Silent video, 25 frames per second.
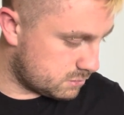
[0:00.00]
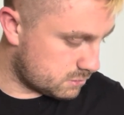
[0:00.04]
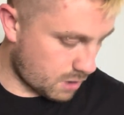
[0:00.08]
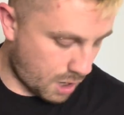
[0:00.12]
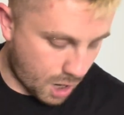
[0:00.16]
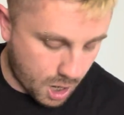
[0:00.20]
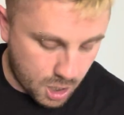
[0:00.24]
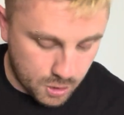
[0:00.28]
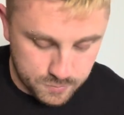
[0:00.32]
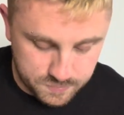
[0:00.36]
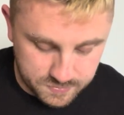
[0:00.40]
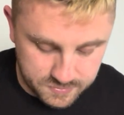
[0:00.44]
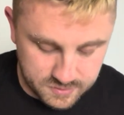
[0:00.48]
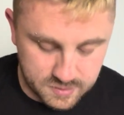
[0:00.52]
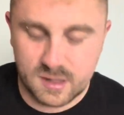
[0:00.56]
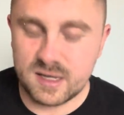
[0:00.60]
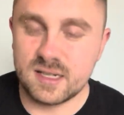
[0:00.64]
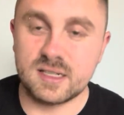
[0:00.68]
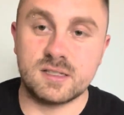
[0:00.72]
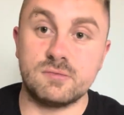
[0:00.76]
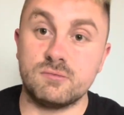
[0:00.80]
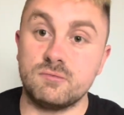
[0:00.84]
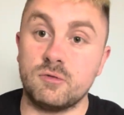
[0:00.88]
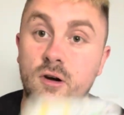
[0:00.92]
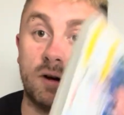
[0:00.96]
Oh,
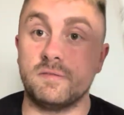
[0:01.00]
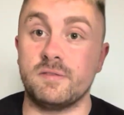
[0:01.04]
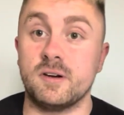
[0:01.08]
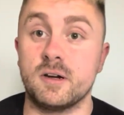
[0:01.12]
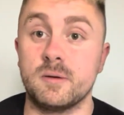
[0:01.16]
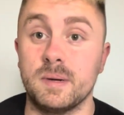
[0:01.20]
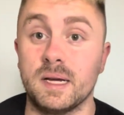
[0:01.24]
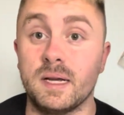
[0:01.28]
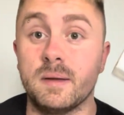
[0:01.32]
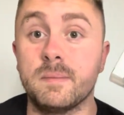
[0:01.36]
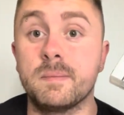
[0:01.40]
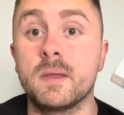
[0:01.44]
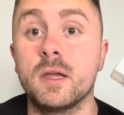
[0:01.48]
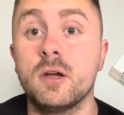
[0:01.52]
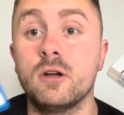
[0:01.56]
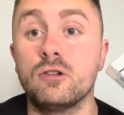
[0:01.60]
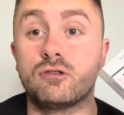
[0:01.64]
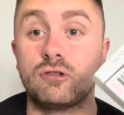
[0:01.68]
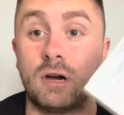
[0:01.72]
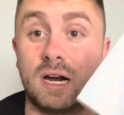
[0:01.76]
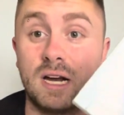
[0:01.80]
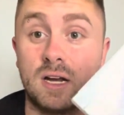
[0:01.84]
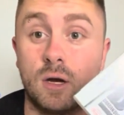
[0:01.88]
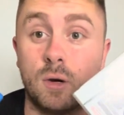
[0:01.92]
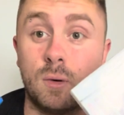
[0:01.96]
it's right in front of me.
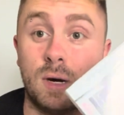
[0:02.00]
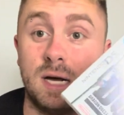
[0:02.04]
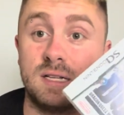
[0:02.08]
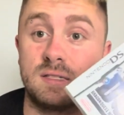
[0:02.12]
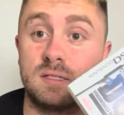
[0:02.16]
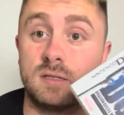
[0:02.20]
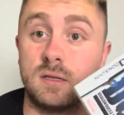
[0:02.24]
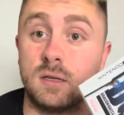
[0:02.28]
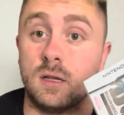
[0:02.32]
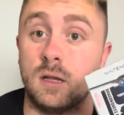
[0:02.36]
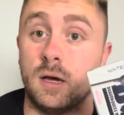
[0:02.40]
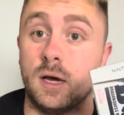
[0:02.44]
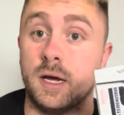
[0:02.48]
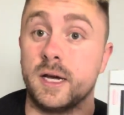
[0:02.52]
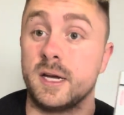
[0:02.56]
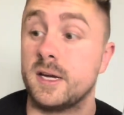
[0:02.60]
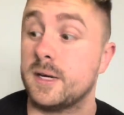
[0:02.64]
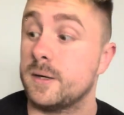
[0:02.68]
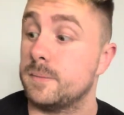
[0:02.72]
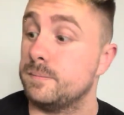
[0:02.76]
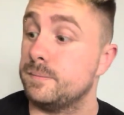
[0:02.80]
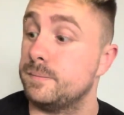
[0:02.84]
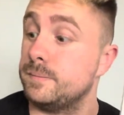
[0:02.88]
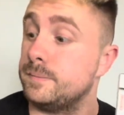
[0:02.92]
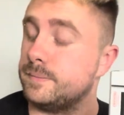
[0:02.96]
Dragon Quest, like,
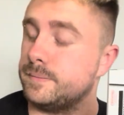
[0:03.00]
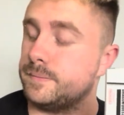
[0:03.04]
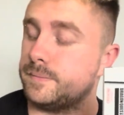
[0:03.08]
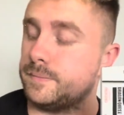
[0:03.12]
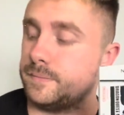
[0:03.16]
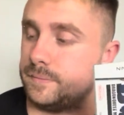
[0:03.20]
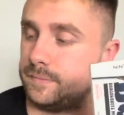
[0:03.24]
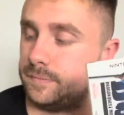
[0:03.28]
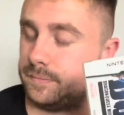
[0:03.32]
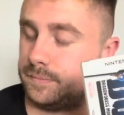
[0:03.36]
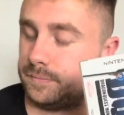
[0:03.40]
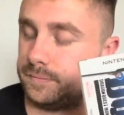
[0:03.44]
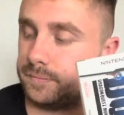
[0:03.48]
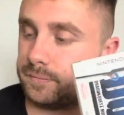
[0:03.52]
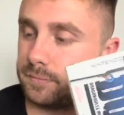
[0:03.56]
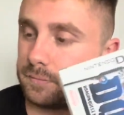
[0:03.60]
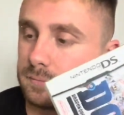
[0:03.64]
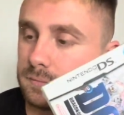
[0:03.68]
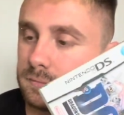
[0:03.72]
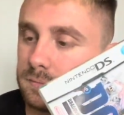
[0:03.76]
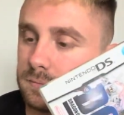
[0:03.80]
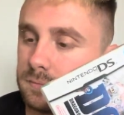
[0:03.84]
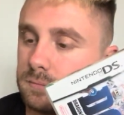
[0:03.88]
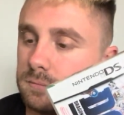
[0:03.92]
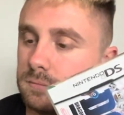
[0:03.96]

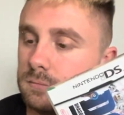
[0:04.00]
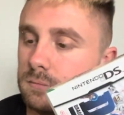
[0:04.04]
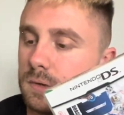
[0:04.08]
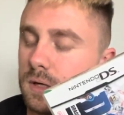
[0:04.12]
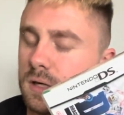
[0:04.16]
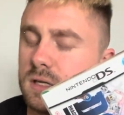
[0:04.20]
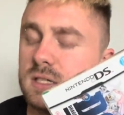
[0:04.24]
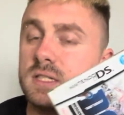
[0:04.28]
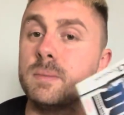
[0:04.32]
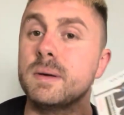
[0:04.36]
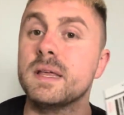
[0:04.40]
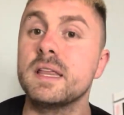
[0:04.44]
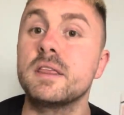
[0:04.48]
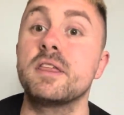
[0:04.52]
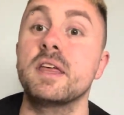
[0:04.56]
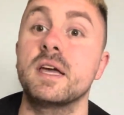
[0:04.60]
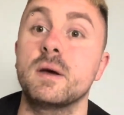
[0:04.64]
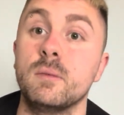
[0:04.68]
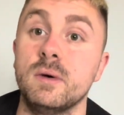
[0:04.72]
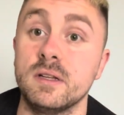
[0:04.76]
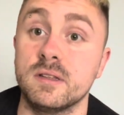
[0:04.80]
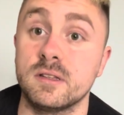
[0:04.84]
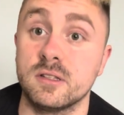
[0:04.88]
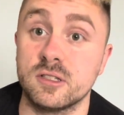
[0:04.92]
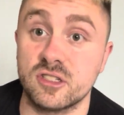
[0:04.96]
because the big thing
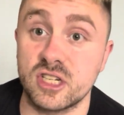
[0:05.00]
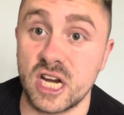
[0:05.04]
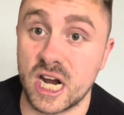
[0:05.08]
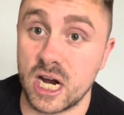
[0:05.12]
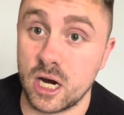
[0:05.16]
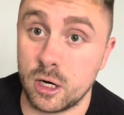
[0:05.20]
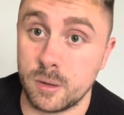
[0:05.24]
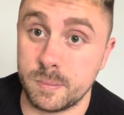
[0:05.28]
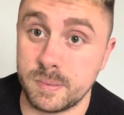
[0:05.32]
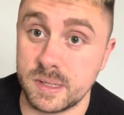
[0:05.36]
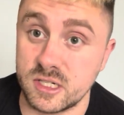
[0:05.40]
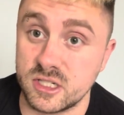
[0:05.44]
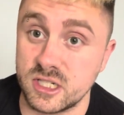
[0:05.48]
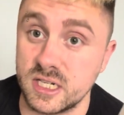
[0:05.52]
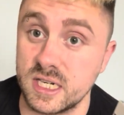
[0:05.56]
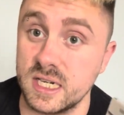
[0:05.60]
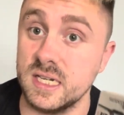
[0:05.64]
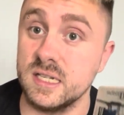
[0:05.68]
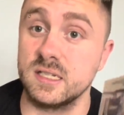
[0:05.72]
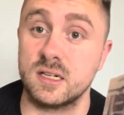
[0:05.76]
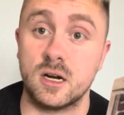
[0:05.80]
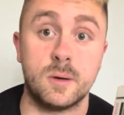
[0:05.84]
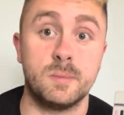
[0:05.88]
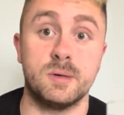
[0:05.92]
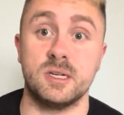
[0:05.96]
with JRPGs
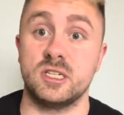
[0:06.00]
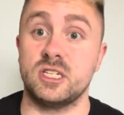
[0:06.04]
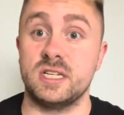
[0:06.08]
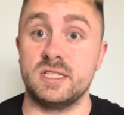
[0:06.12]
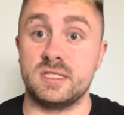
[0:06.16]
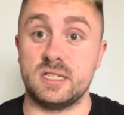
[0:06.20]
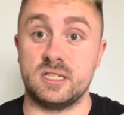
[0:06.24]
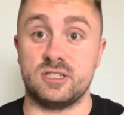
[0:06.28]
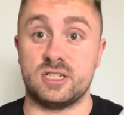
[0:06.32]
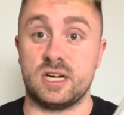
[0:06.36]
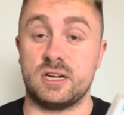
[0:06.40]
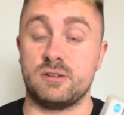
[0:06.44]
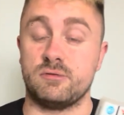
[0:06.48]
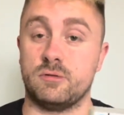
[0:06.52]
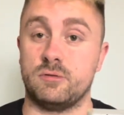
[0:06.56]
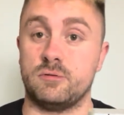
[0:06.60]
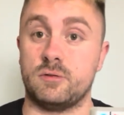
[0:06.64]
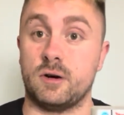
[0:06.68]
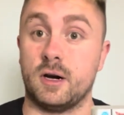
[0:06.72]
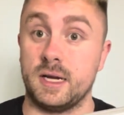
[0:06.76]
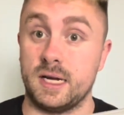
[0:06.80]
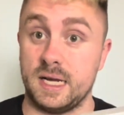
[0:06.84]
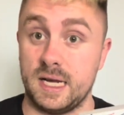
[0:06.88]
and RPGs in general, right,